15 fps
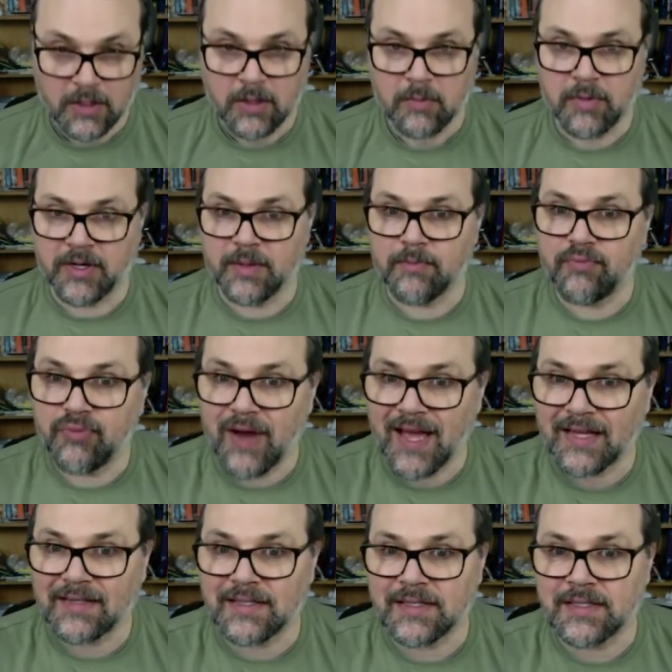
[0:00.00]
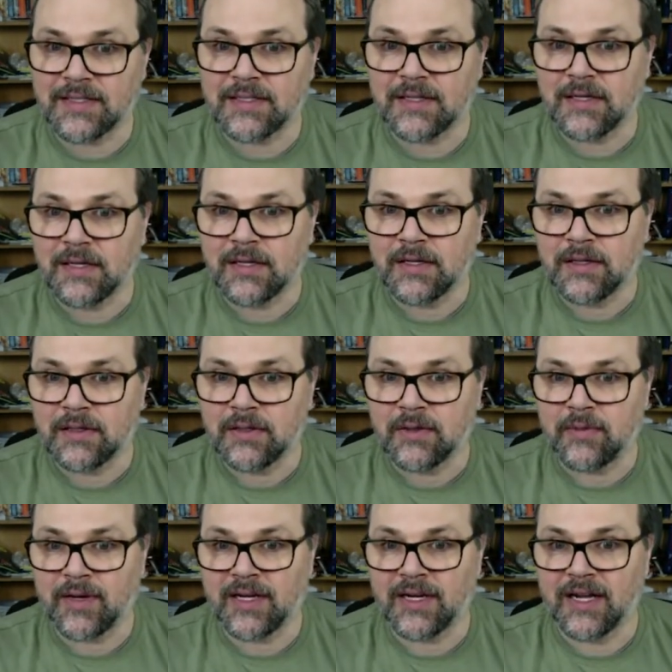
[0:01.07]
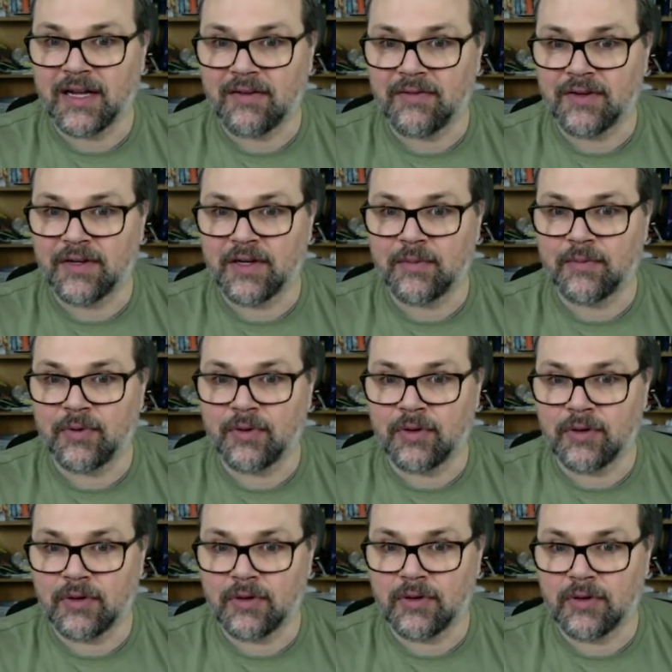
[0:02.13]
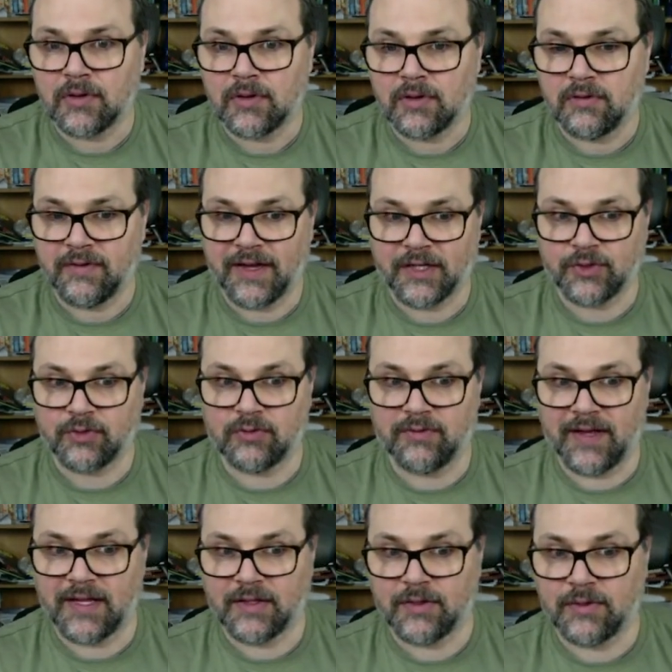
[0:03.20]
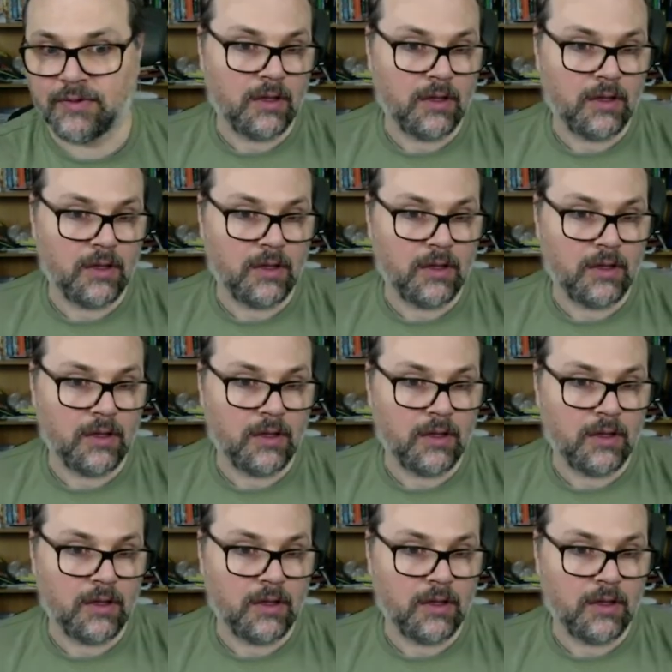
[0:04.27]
But in practice, you might have a number of actual values.